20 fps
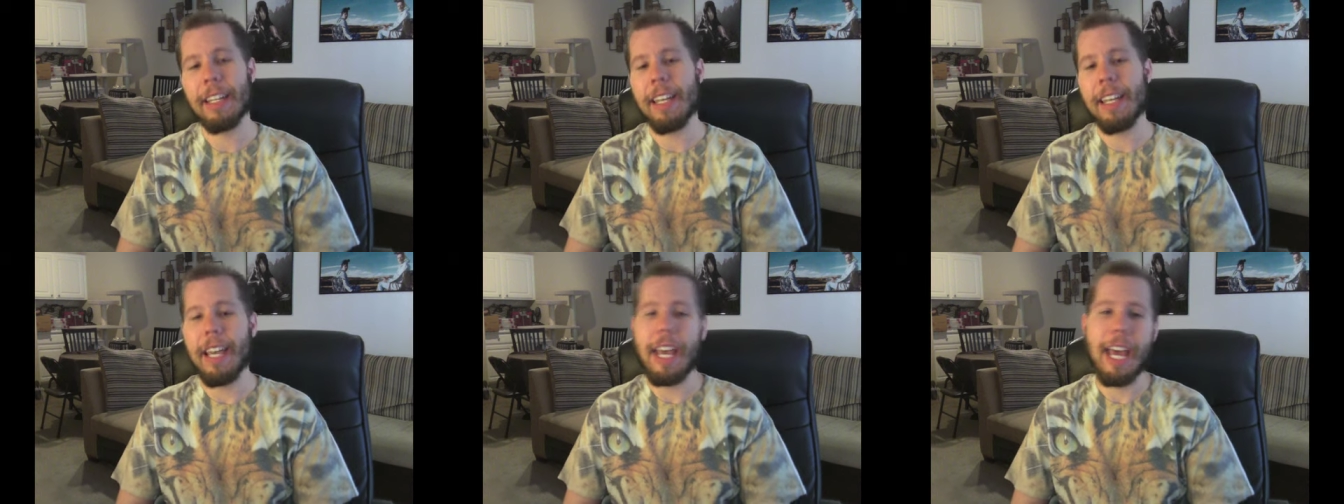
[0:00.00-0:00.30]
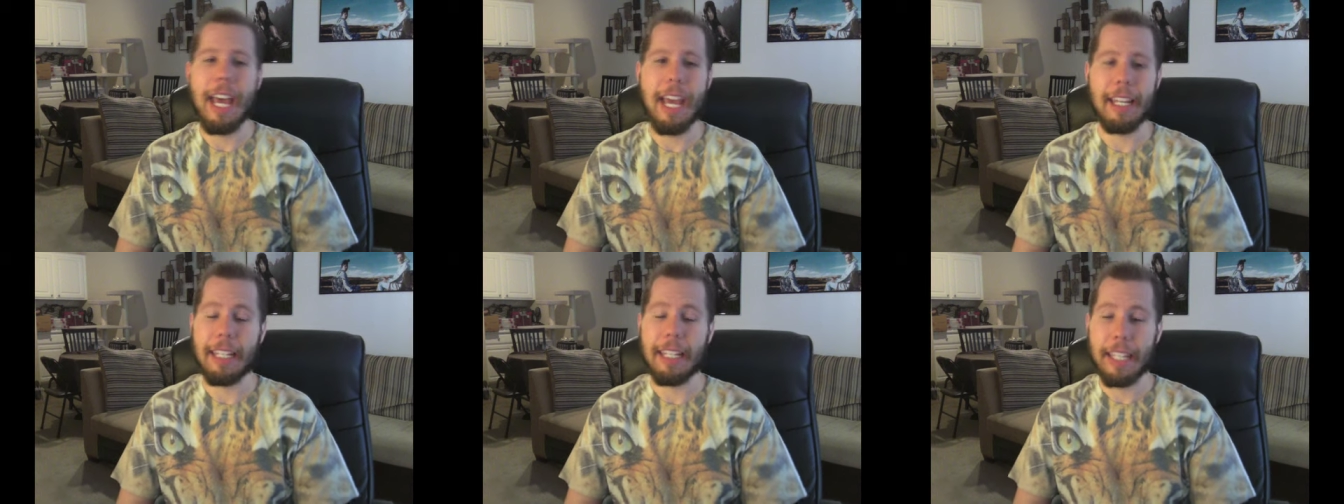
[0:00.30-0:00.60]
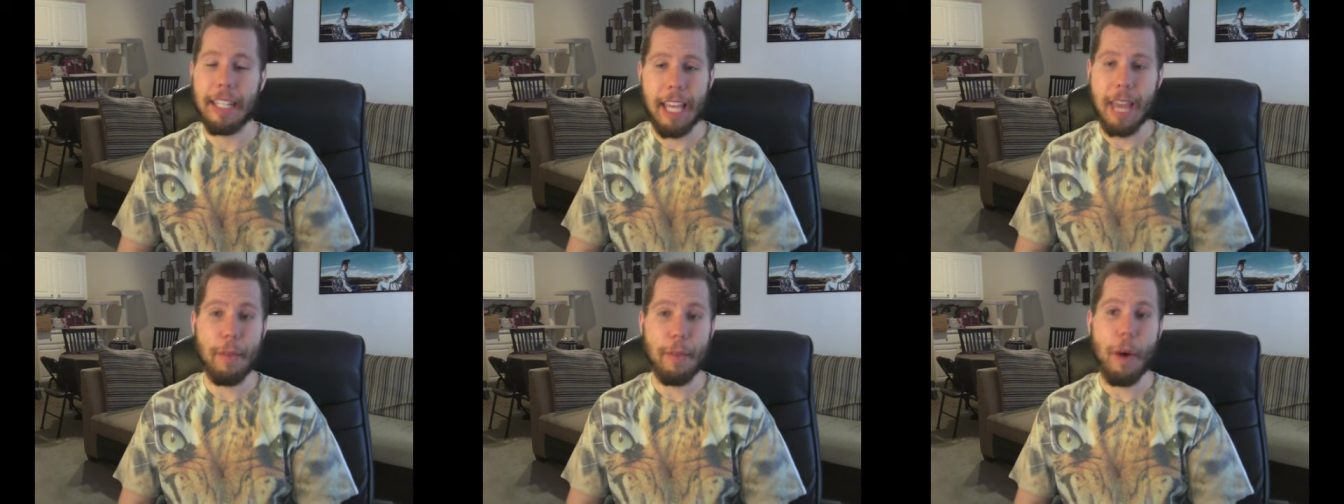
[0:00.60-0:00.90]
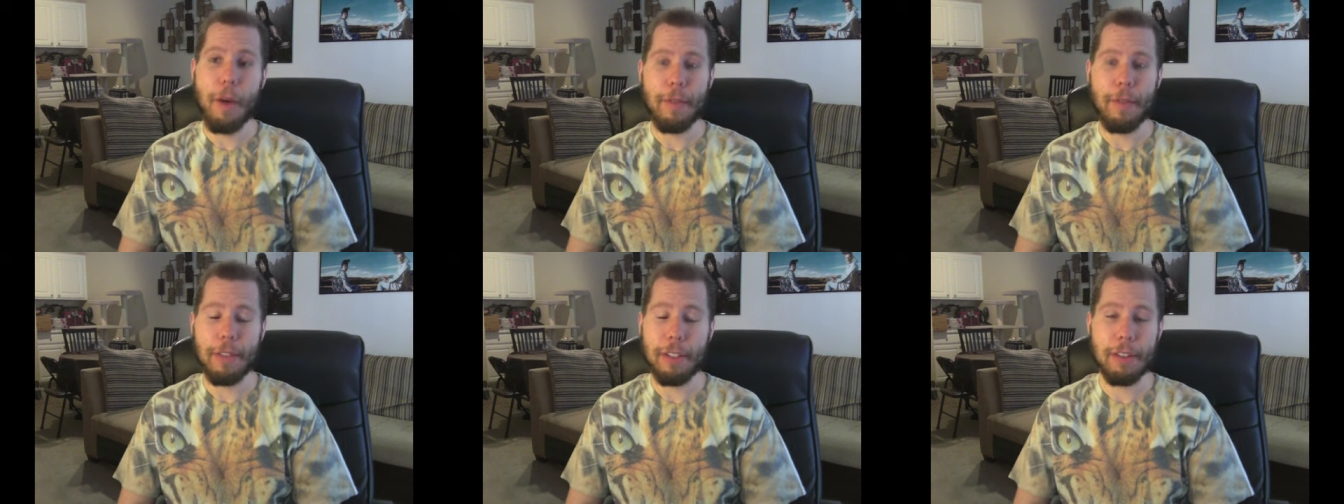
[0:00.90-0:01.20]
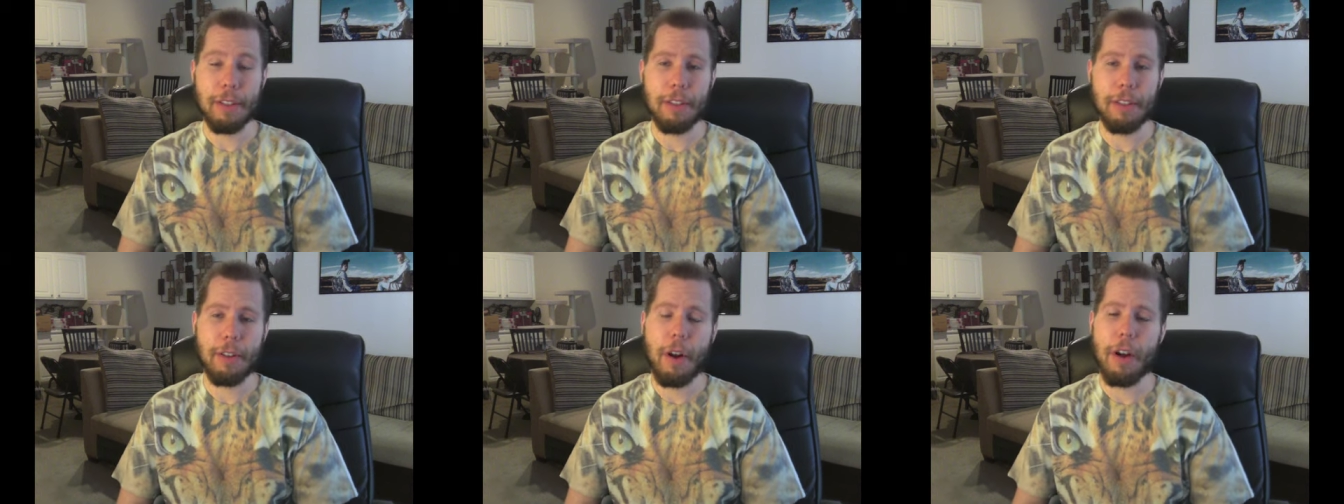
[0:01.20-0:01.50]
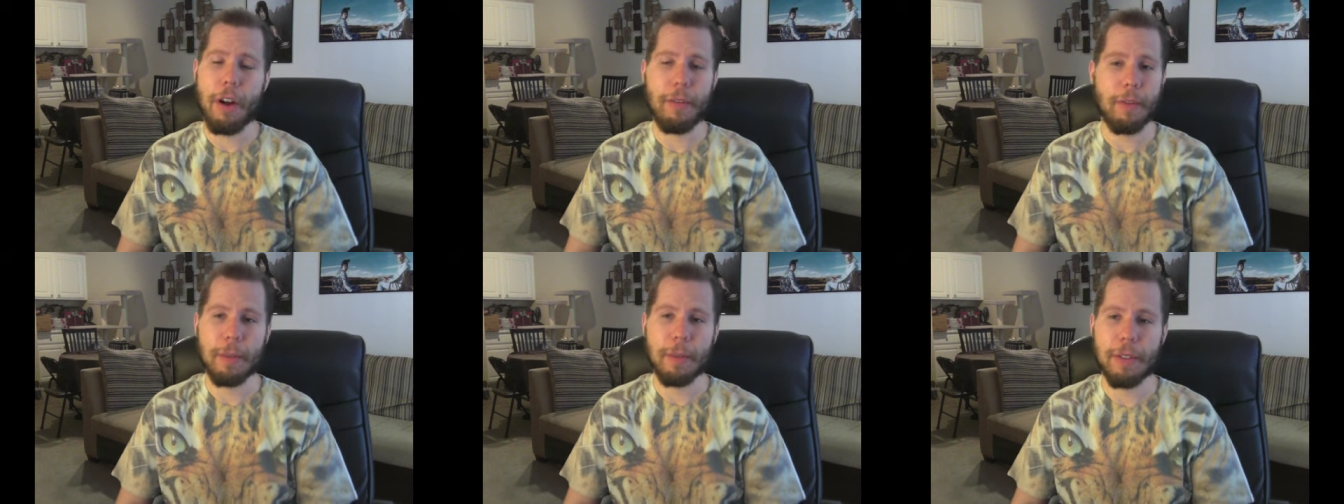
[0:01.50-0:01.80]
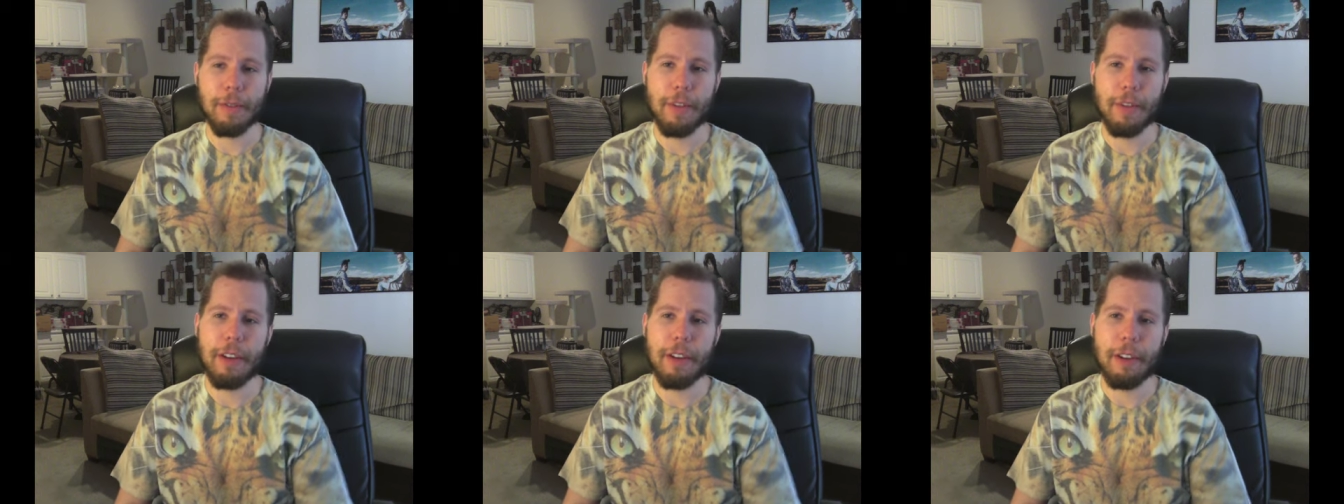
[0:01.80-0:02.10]
And he came off as a star from
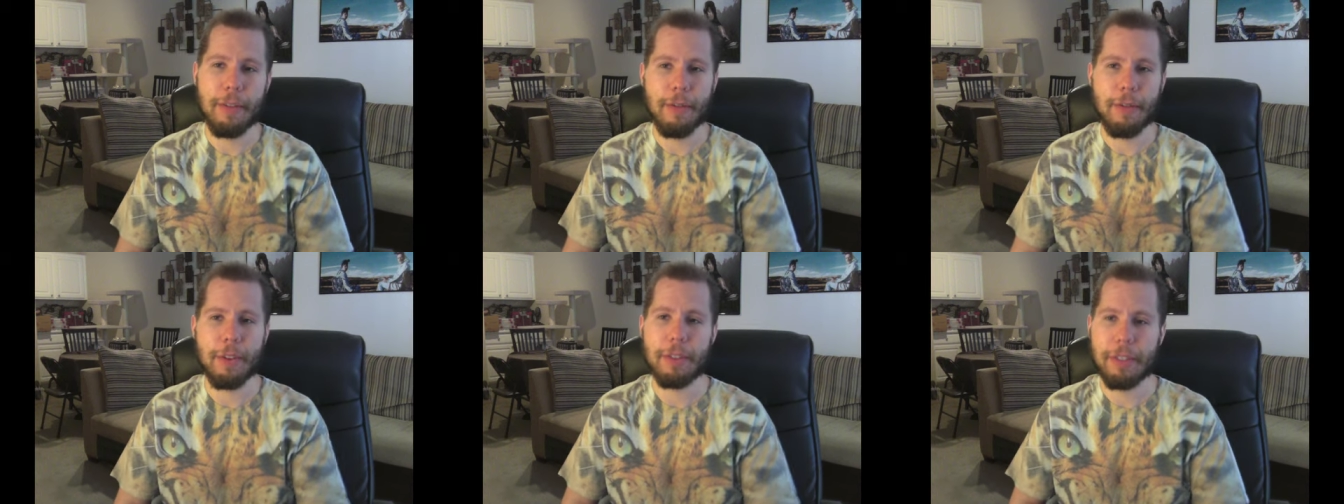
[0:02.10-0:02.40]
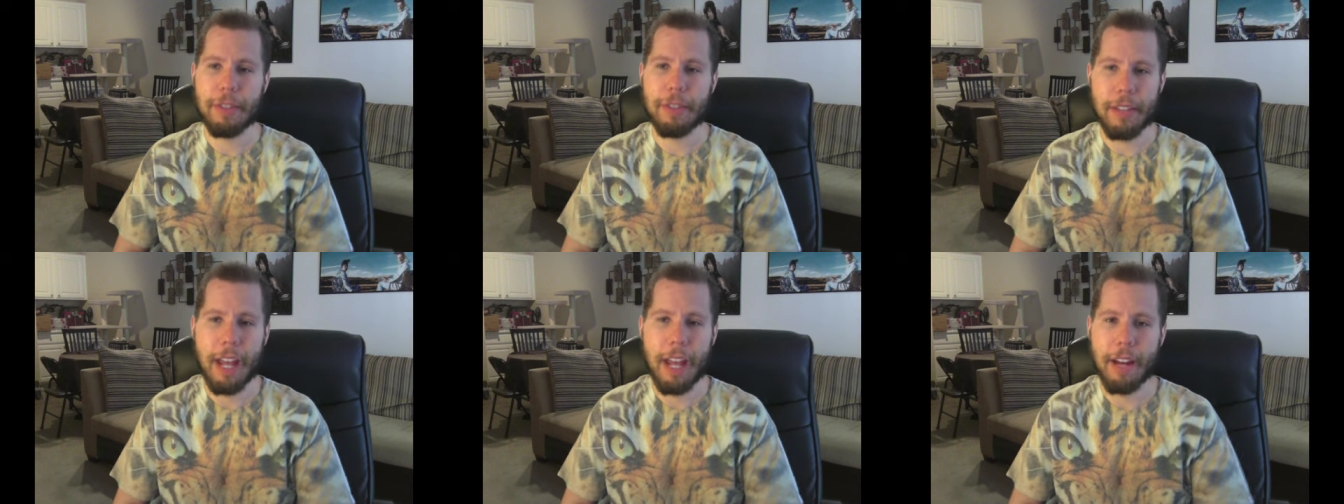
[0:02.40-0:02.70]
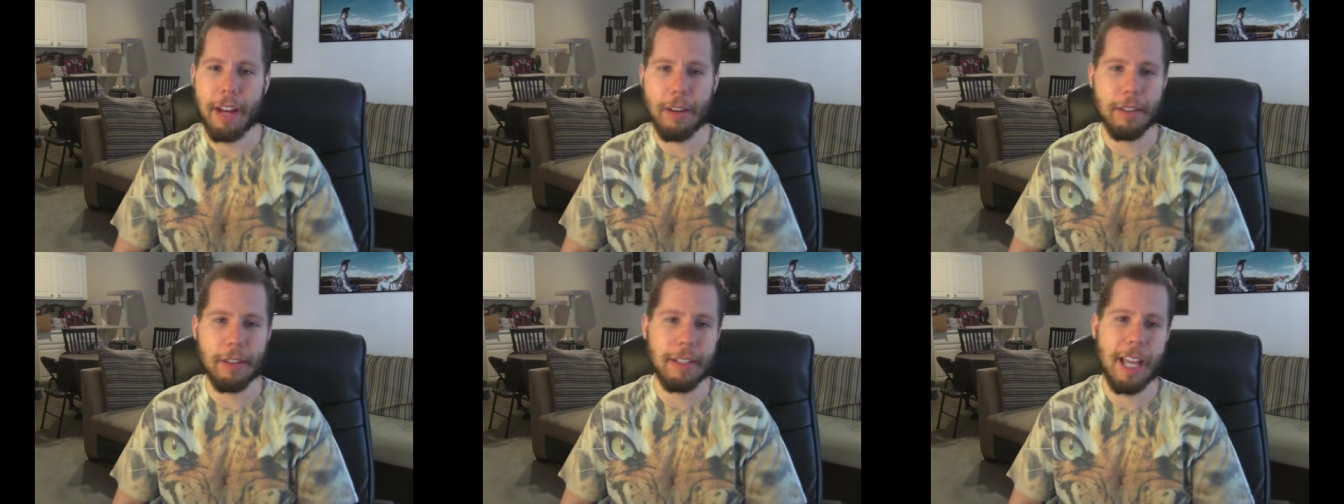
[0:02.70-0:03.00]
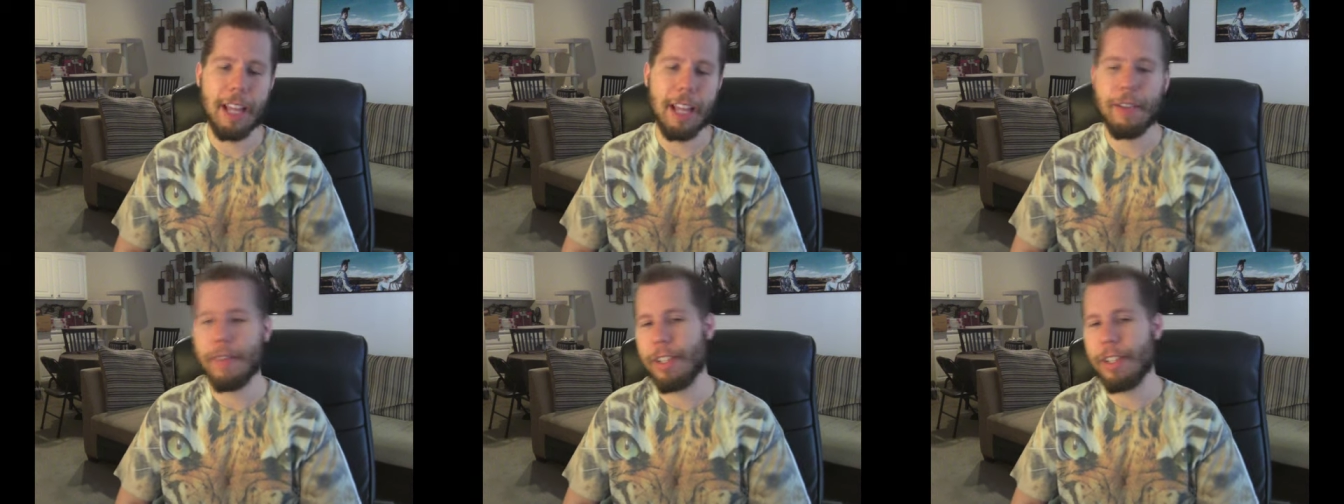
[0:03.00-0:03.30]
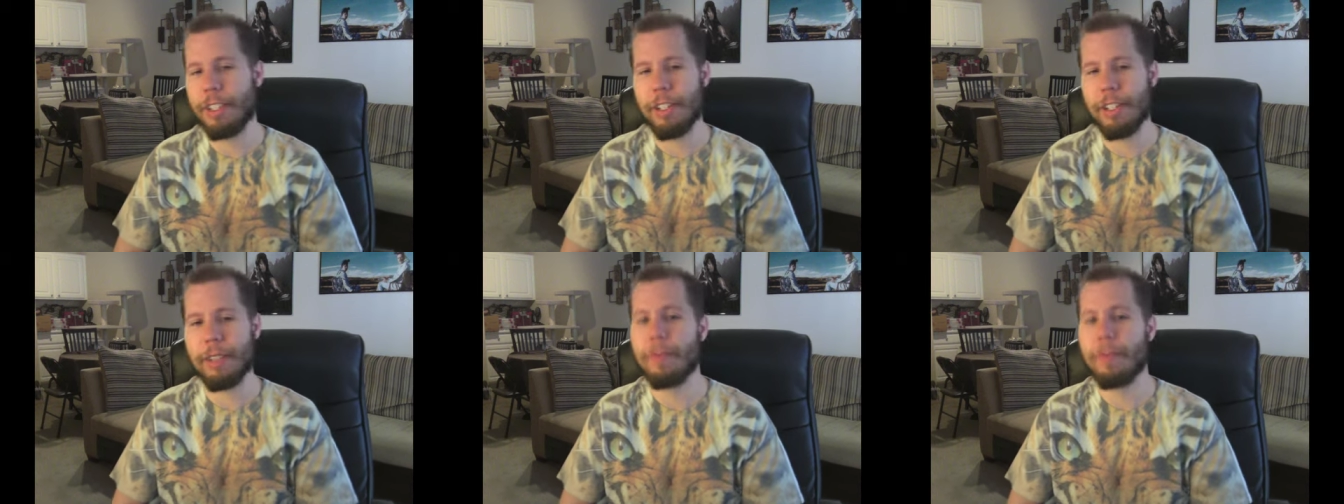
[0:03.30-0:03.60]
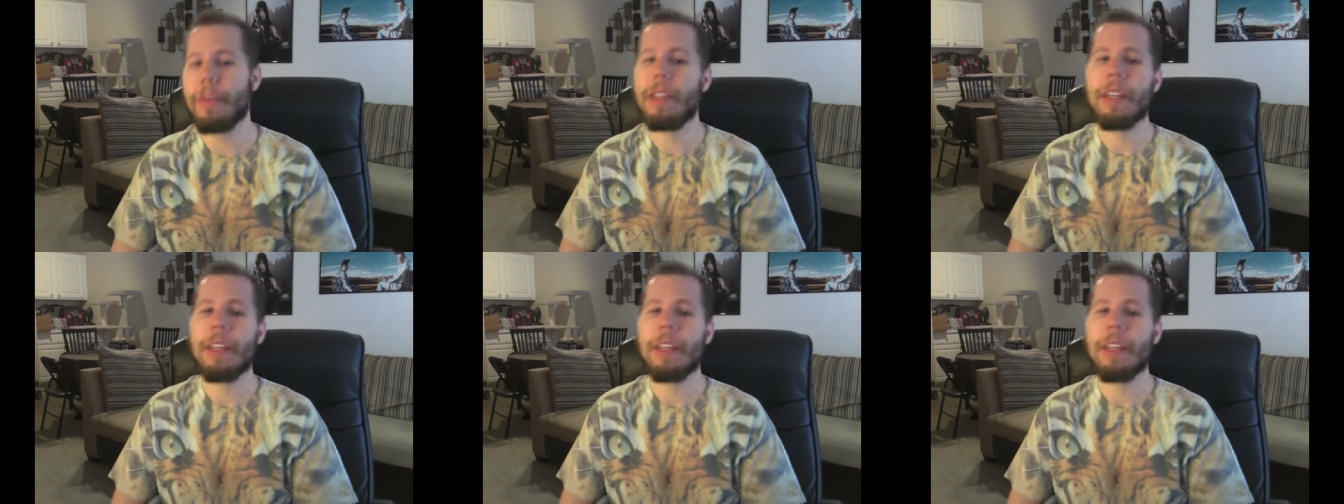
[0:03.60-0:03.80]
his very first night on television.